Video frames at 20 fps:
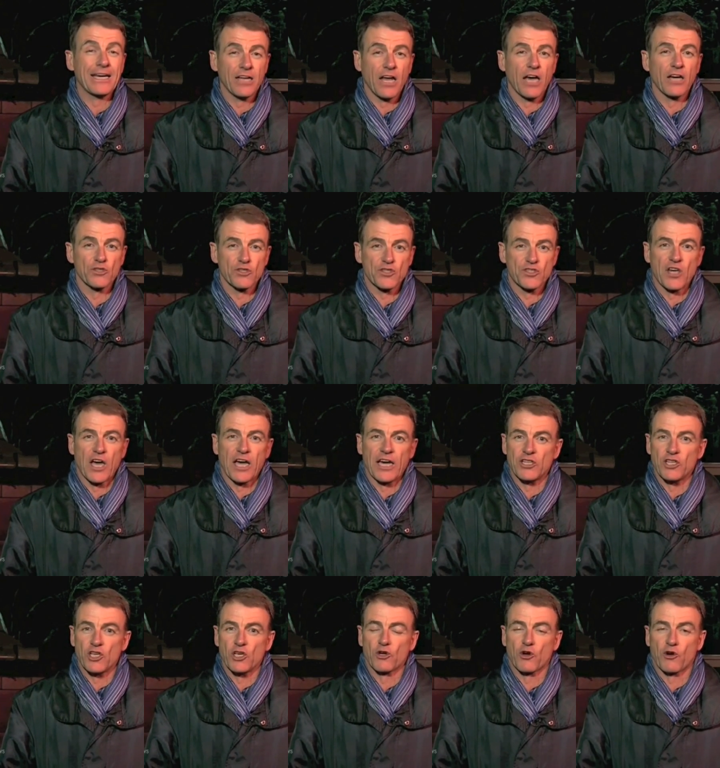and
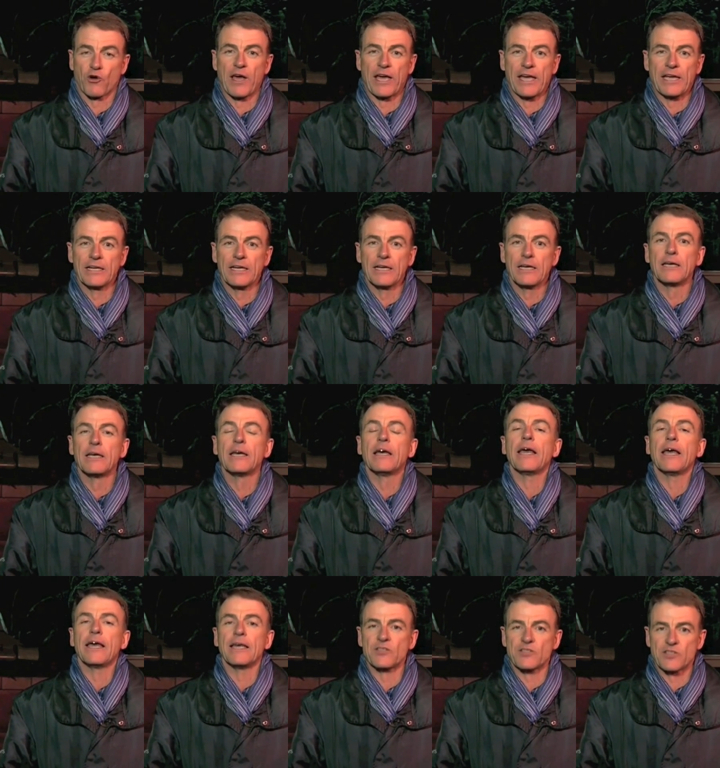outside Ukraine,
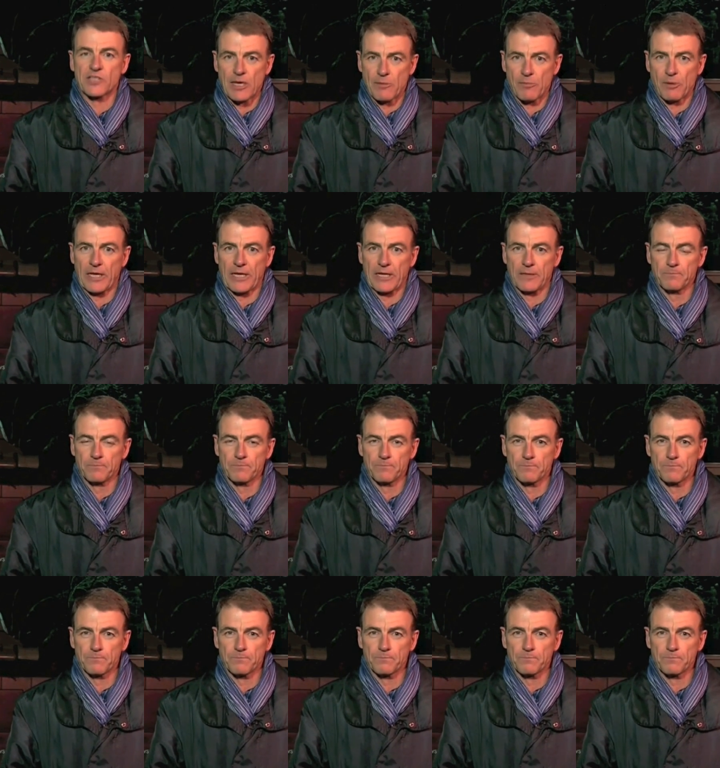is deepening.